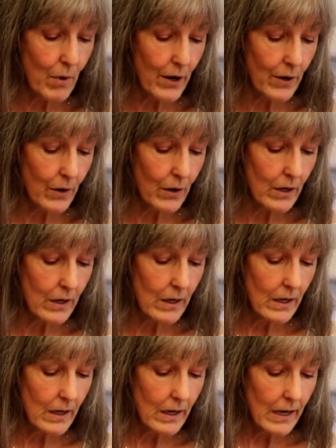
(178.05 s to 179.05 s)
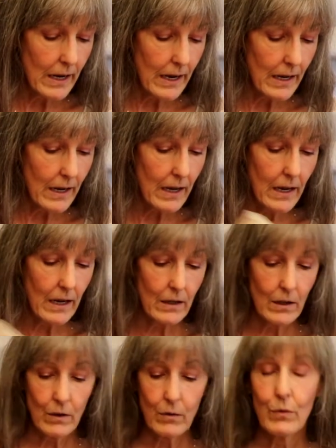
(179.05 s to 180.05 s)
water
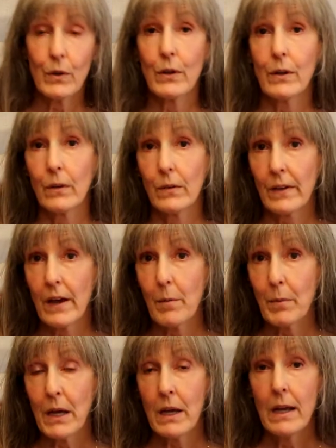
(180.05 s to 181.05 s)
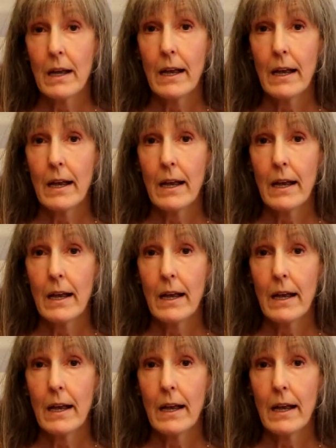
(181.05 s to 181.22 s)
and fill those up.